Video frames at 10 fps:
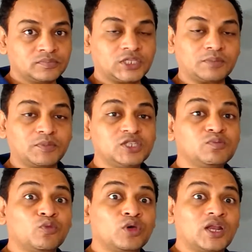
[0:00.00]
That means
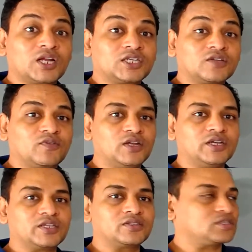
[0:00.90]
more electric field
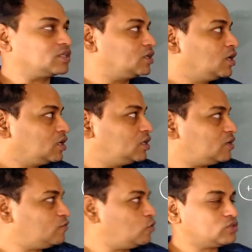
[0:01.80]
intensity.
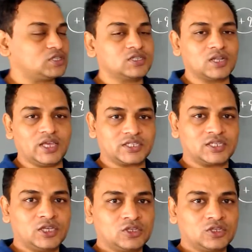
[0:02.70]
Here force is less.